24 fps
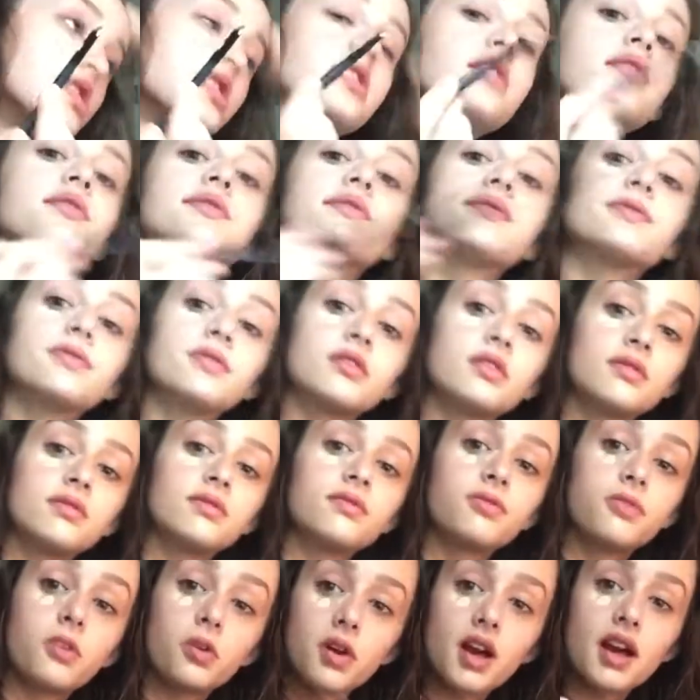she lives
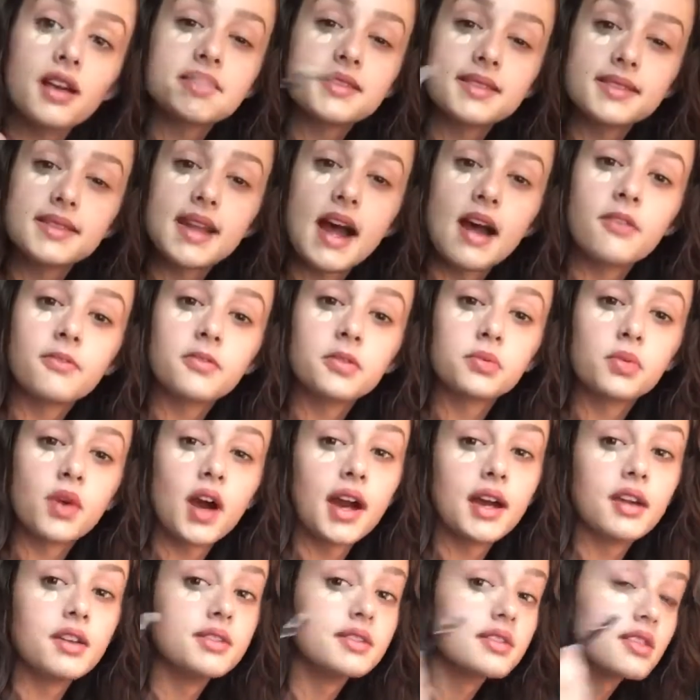four houses down from where
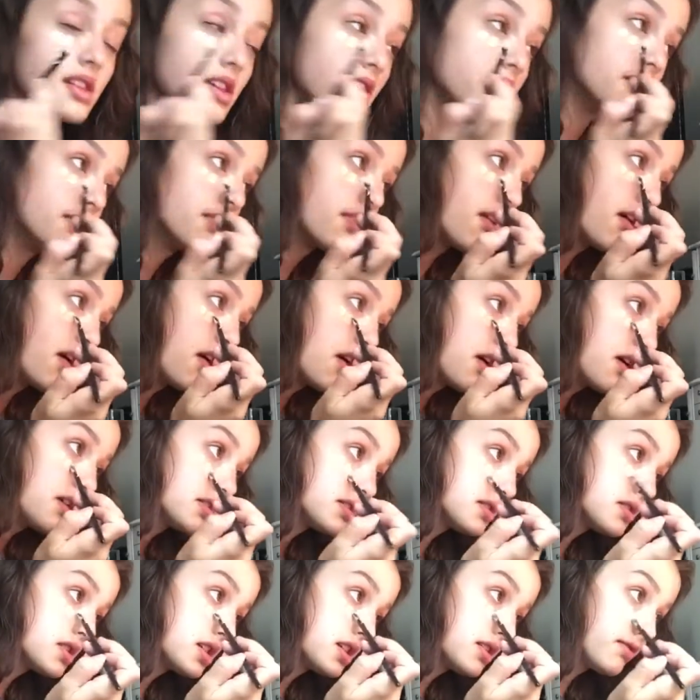I used to live,
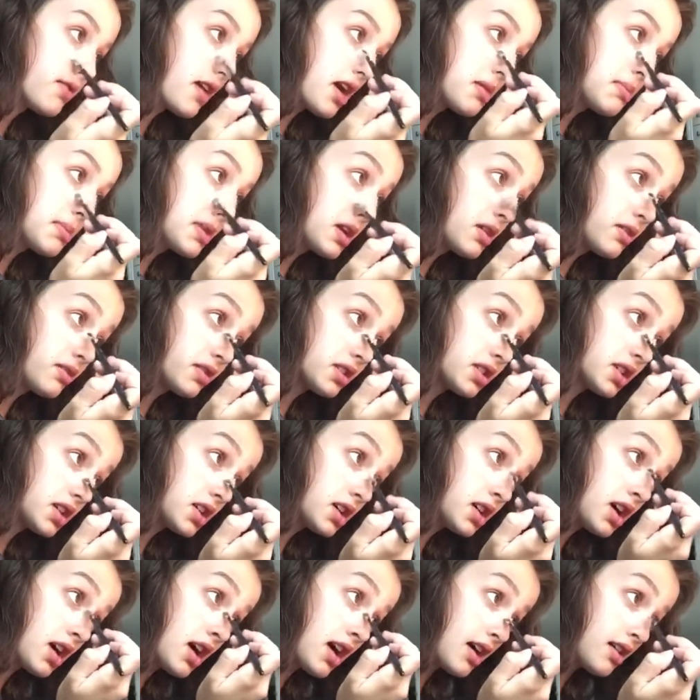so she invited me over to
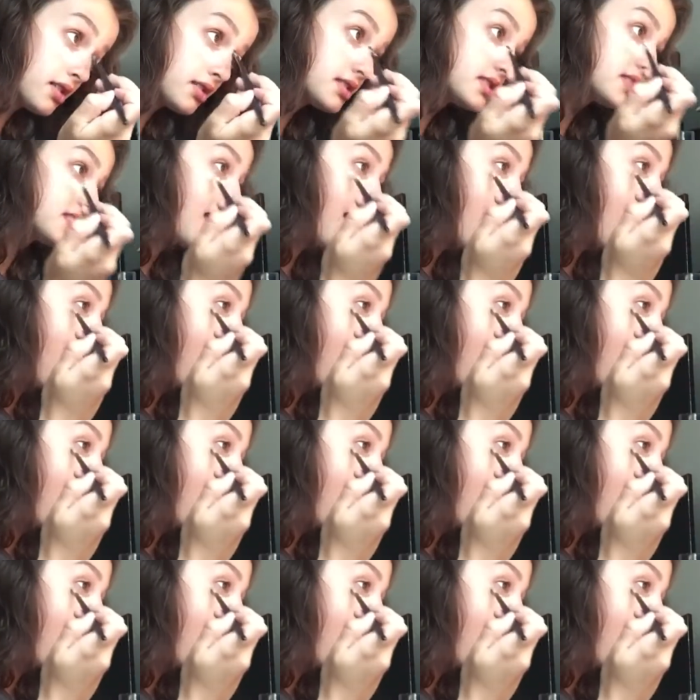her house